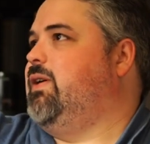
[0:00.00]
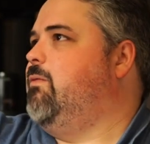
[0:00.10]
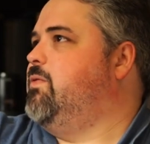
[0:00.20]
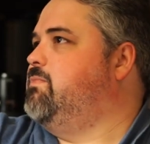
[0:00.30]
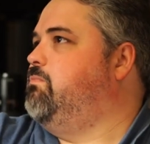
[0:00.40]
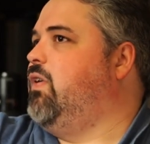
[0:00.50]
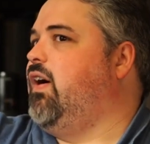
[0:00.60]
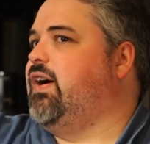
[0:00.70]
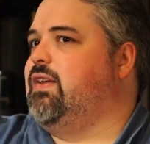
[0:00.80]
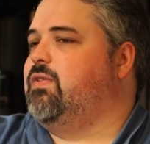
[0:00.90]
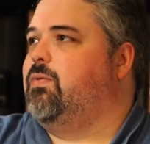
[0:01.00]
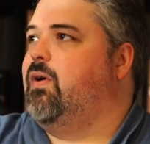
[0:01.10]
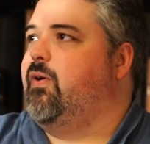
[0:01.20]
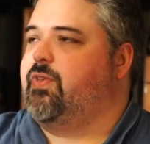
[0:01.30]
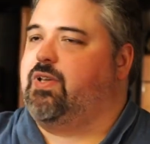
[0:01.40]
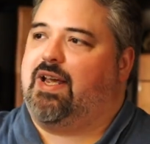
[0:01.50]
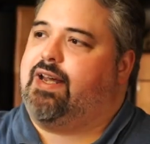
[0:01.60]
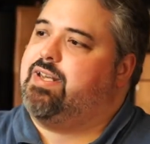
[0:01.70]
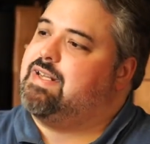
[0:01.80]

almost blocking through all the light,